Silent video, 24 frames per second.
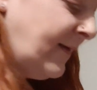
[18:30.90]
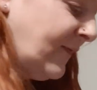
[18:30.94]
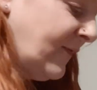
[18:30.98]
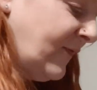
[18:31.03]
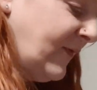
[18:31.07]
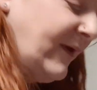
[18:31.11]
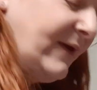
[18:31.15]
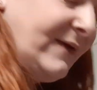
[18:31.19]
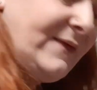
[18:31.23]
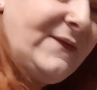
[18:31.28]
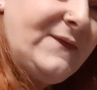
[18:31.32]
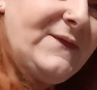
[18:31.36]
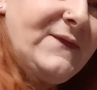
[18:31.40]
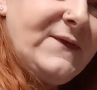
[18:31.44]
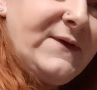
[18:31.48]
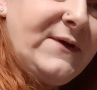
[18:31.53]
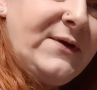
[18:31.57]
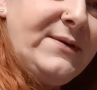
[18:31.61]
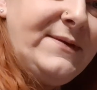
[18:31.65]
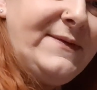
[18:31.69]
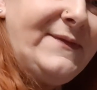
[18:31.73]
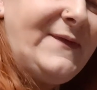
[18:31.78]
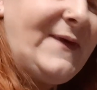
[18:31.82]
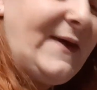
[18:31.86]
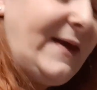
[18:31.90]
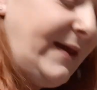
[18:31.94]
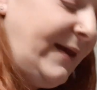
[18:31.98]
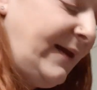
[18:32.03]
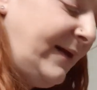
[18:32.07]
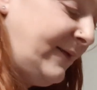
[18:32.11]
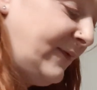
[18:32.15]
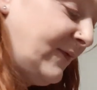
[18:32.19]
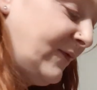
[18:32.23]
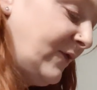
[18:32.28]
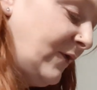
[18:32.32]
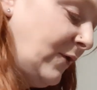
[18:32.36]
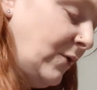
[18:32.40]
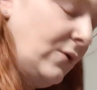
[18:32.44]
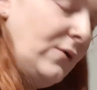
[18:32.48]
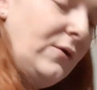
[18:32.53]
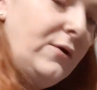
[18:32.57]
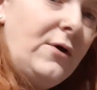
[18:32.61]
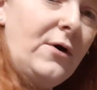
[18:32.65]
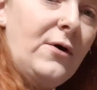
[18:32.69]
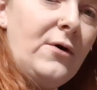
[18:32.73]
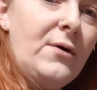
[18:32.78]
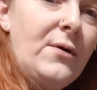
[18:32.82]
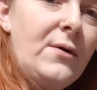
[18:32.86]
this can take so
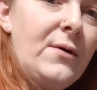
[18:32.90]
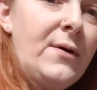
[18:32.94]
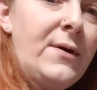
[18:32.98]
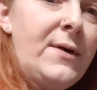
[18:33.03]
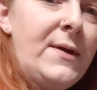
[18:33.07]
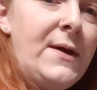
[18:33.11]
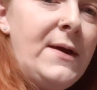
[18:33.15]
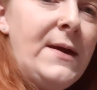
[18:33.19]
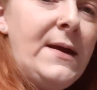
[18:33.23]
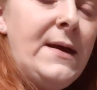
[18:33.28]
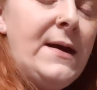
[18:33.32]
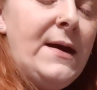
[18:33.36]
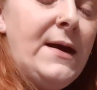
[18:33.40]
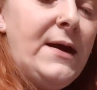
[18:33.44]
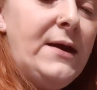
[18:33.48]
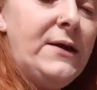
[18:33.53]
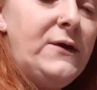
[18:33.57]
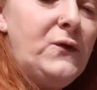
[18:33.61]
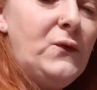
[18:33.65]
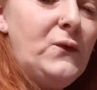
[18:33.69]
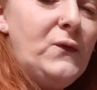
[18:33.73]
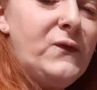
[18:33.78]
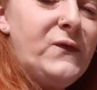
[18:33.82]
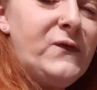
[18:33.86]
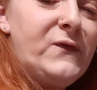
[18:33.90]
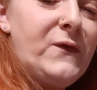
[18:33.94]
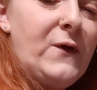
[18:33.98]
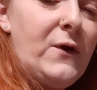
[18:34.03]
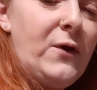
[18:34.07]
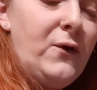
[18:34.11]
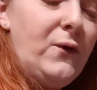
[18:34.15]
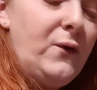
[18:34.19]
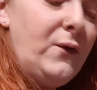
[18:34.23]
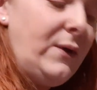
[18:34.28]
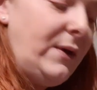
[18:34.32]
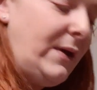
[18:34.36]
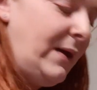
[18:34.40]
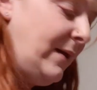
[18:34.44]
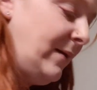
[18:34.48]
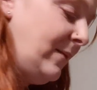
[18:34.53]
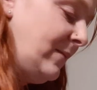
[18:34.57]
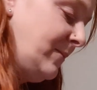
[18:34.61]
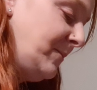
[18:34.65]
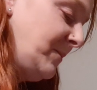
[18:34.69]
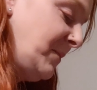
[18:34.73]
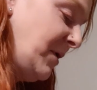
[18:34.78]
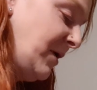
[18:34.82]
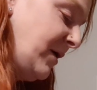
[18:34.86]
long, and also
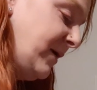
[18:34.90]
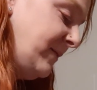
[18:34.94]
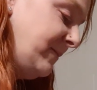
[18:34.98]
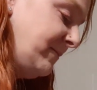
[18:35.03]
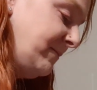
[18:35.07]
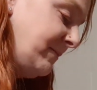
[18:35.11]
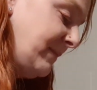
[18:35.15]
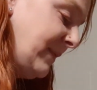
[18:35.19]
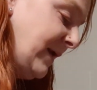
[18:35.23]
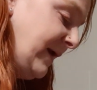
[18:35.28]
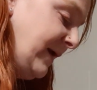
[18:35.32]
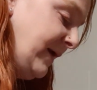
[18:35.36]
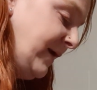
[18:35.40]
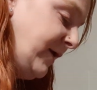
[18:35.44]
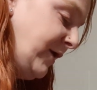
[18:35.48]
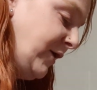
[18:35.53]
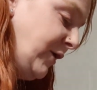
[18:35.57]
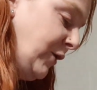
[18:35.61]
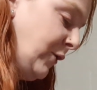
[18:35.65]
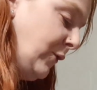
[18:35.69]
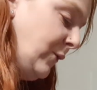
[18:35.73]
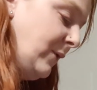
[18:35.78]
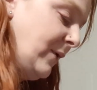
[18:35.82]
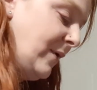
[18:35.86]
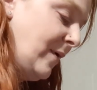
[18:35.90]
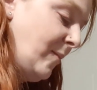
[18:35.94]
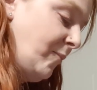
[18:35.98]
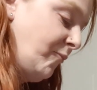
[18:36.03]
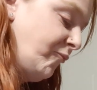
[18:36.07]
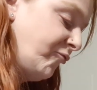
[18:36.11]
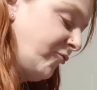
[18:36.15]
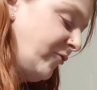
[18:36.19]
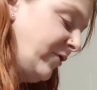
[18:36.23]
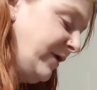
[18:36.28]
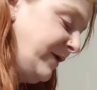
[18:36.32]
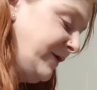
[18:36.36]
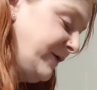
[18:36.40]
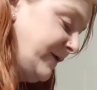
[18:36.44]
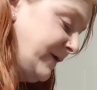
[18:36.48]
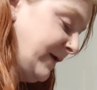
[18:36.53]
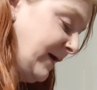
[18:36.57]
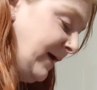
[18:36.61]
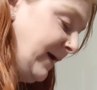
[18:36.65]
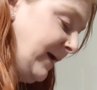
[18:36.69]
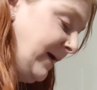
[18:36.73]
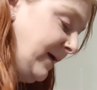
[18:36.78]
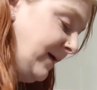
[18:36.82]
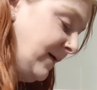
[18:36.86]
it might make you
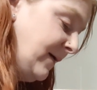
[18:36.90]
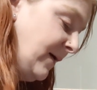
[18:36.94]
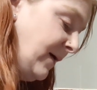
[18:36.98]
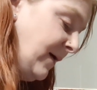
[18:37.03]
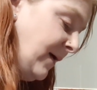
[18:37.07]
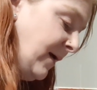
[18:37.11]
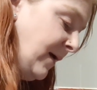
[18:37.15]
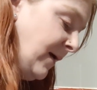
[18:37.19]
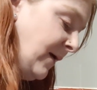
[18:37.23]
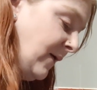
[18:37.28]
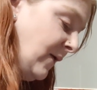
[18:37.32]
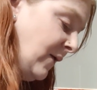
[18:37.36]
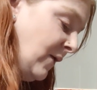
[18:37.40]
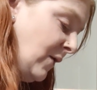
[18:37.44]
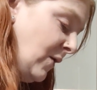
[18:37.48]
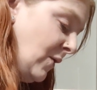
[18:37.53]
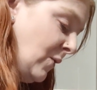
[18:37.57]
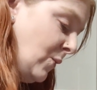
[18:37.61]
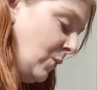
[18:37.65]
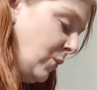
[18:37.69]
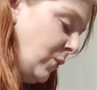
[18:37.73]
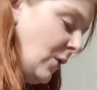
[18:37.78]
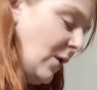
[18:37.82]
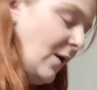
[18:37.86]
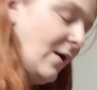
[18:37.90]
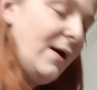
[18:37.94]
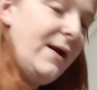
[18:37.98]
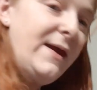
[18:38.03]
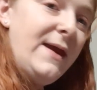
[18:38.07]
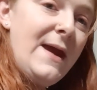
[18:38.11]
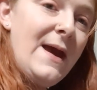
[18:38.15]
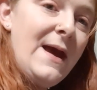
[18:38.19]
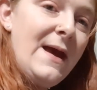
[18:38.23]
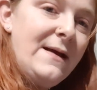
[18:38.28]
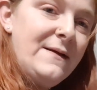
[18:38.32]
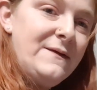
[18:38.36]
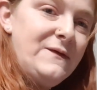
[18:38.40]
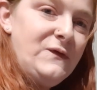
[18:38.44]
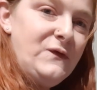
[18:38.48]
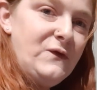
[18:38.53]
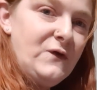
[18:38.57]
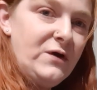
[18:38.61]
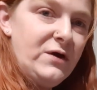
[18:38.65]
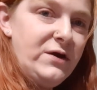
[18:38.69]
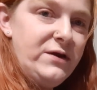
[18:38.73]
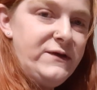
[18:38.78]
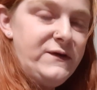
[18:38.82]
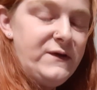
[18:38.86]
appreciate why hand
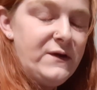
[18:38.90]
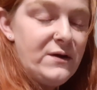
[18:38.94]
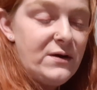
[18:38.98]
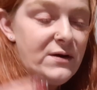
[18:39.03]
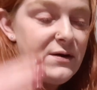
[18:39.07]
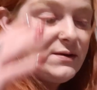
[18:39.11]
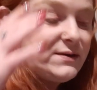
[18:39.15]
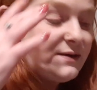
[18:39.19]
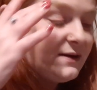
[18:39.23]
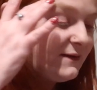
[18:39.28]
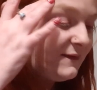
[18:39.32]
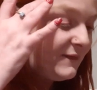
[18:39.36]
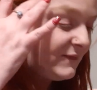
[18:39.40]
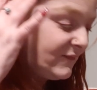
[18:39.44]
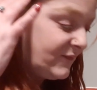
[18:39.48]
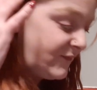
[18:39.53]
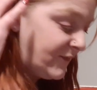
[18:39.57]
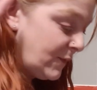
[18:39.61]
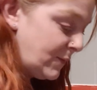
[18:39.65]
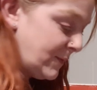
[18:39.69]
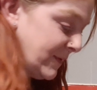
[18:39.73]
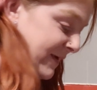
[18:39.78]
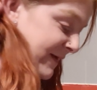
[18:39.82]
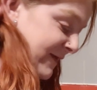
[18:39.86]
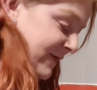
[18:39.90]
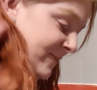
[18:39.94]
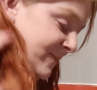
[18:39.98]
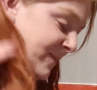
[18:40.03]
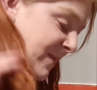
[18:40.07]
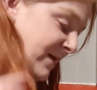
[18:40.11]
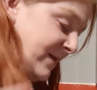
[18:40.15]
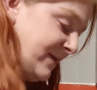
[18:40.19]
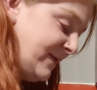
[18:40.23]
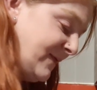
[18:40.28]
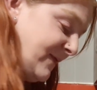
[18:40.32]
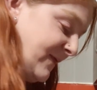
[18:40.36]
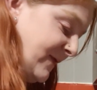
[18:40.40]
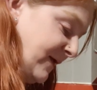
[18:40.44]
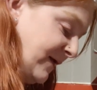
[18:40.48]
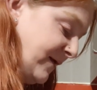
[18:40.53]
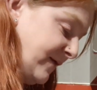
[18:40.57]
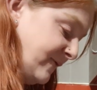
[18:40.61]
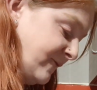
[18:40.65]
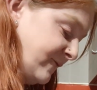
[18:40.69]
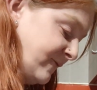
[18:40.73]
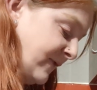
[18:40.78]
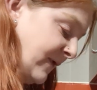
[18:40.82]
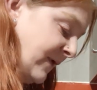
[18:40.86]
dyed yarn is so
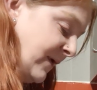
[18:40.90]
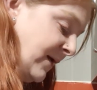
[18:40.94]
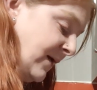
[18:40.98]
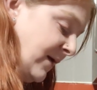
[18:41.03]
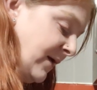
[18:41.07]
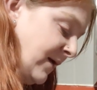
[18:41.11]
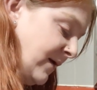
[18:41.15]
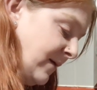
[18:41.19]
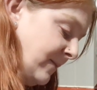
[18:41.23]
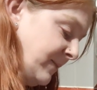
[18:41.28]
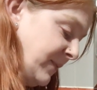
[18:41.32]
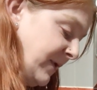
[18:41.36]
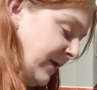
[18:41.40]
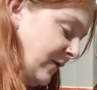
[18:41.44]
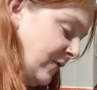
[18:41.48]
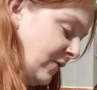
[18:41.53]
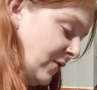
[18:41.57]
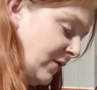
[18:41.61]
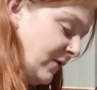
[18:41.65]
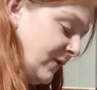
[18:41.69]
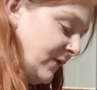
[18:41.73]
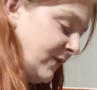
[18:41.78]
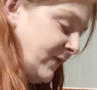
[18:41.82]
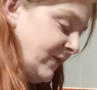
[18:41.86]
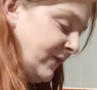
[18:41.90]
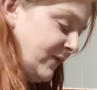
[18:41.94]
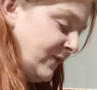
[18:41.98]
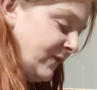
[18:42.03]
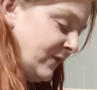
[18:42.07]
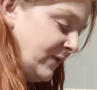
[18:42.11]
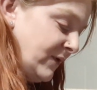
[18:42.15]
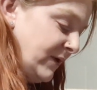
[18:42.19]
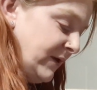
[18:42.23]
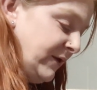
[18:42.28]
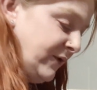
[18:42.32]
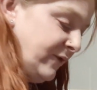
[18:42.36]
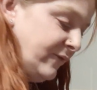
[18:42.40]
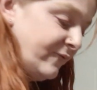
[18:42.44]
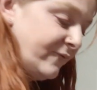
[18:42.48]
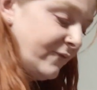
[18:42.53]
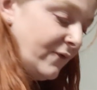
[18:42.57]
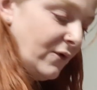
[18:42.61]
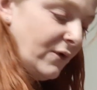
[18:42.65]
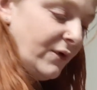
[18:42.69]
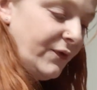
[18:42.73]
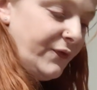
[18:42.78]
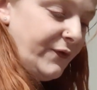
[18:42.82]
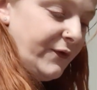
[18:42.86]
expensive, because you've
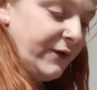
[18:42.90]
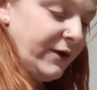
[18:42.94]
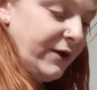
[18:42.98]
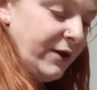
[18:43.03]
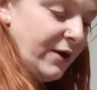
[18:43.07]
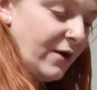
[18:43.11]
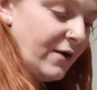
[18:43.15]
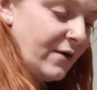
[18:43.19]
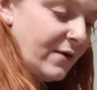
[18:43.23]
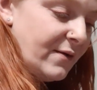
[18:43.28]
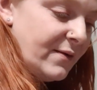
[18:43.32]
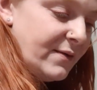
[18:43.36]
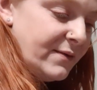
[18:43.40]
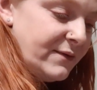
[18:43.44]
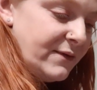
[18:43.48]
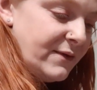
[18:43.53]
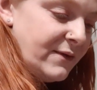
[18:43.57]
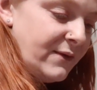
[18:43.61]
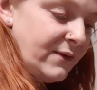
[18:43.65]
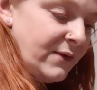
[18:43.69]
got the yarn